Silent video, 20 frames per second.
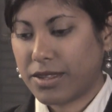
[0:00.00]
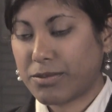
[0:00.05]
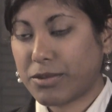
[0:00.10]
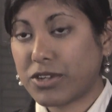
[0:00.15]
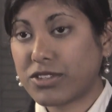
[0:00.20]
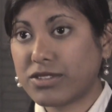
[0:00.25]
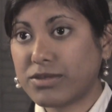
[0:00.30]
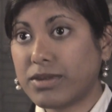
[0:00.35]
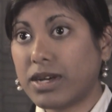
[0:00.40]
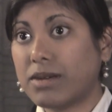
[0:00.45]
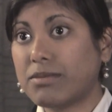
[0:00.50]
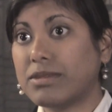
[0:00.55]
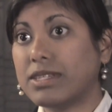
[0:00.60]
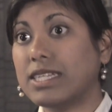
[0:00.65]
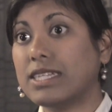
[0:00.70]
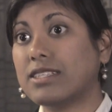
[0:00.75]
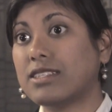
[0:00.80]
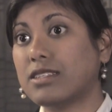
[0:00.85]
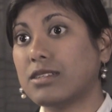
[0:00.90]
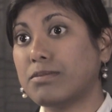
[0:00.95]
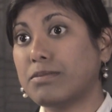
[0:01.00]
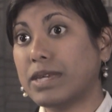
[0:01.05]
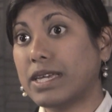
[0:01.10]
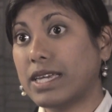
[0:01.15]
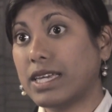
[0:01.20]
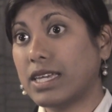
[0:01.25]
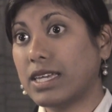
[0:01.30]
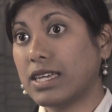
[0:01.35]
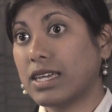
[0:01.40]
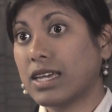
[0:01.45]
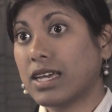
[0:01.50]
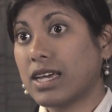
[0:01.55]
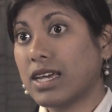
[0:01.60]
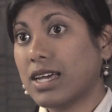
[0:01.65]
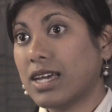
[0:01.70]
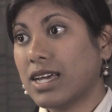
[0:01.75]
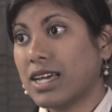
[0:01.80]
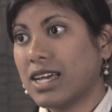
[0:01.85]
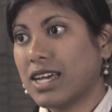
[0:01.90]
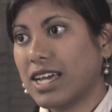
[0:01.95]
bottom-up needs to be
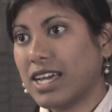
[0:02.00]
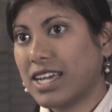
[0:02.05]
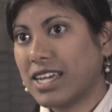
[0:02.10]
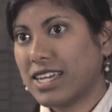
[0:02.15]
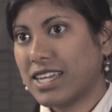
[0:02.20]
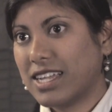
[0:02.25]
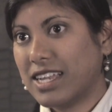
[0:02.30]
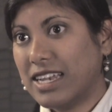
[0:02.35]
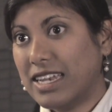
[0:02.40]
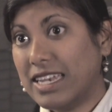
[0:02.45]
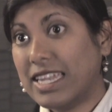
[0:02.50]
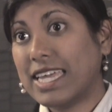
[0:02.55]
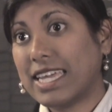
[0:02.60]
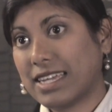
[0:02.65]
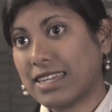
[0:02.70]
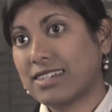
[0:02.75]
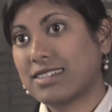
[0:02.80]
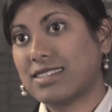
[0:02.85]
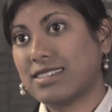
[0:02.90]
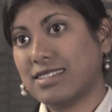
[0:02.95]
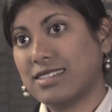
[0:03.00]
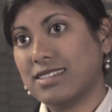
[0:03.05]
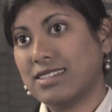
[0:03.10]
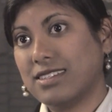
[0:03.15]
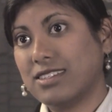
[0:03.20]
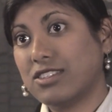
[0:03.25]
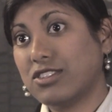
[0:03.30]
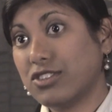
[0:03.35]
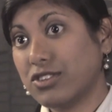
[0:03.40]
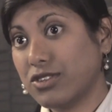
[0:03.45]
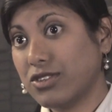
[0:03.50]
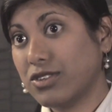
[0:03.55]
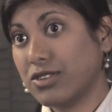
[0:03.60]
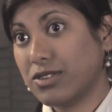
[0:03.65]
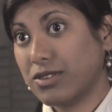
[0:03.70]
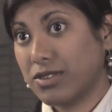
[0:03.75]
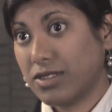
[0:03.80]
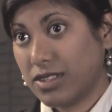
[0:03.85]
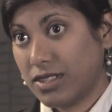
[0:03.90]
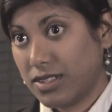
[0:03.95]
linked
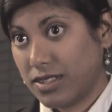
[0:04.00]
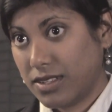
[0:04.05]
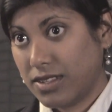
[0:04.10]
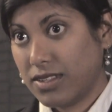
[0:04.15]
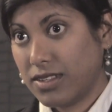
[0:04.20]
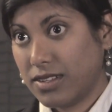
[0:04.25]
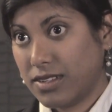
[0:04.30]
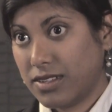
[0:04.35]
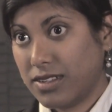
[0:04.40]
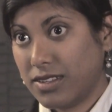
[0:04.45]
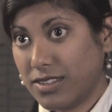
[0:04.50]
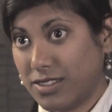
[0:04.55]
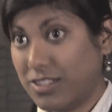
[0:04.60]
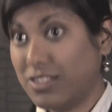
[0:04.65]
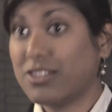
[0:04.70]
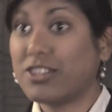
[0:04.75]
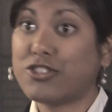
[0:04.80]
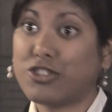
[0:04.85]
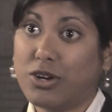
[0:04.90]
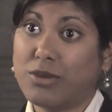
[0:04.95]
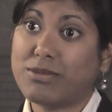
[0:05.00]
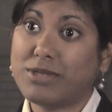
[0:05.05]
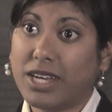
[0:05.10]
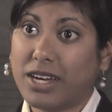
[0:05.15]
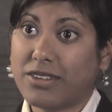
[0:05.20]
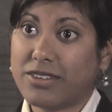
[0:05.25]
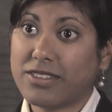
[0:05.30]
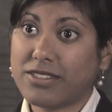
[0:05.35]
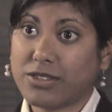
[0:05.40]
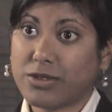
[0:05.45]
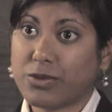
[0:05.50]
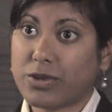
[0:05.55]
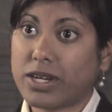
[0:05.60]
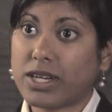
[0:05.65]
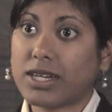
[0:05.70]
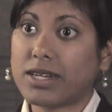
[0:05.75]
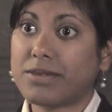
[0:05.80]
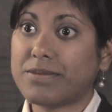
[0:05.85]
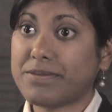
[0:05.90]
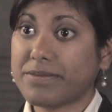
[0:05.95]
to the top-down, as it
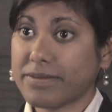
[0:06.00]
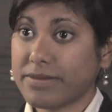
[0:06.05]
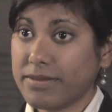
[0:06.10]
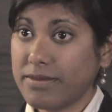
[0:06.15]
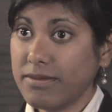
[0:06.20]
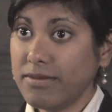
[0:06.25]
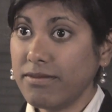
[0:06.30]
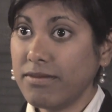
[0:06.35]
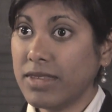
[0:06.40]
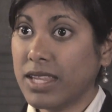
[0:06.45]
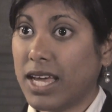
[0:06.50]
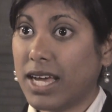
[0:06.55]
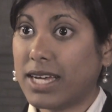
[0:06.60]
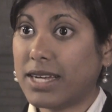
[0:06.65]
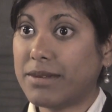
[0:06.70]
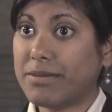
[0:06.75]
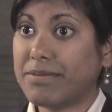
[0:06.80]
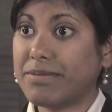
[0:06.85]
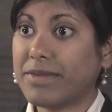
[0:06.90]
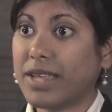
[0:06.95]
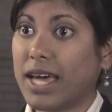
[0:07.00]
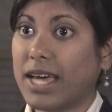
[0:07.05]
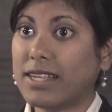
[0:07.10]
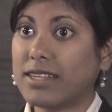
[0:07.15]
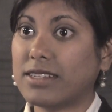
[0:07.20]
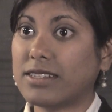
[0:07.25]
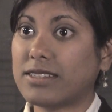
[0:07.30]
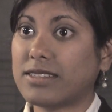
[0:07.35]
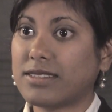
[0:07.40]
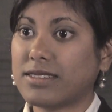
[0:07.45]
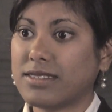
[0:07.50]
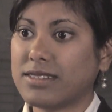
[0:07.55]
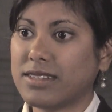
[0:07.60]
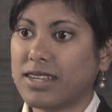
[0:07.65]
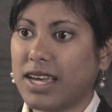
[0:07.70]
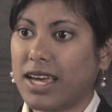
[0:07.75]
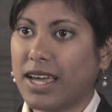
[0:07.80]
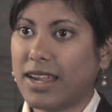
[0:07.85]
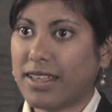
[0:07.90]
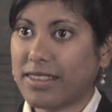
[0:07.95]
were, and
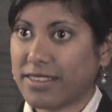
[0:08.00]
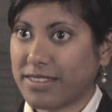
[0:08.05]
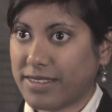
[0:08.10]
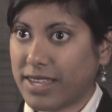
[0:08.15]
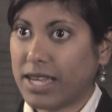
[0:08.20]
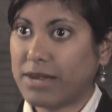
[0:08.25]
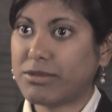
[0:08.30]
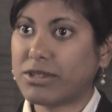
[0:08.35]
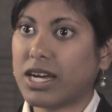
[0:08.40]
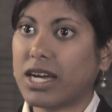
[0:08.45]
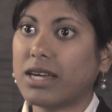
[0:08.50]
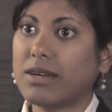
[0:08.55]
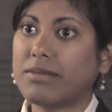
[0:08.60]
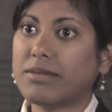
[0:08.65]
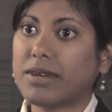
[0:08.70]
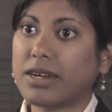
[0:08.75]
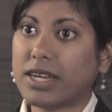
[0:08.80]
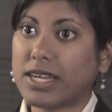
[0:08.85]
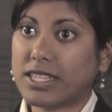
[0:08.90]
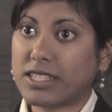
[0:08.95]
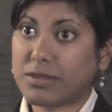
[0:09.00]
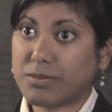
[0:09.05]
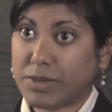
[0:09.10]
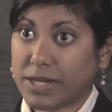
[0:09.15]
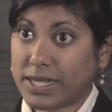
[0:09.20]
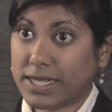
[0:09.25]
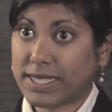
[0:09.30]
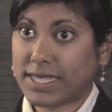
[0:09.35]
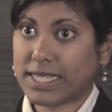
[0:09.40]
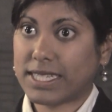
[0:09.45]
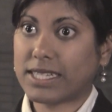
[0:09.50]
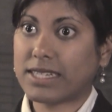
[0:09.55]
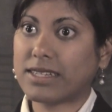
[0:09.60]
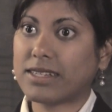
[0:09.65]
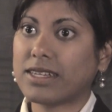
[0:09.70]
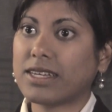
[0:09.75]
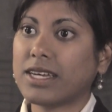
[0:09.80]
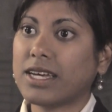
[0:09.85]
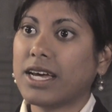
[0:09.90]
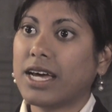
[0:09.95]
at the same time as building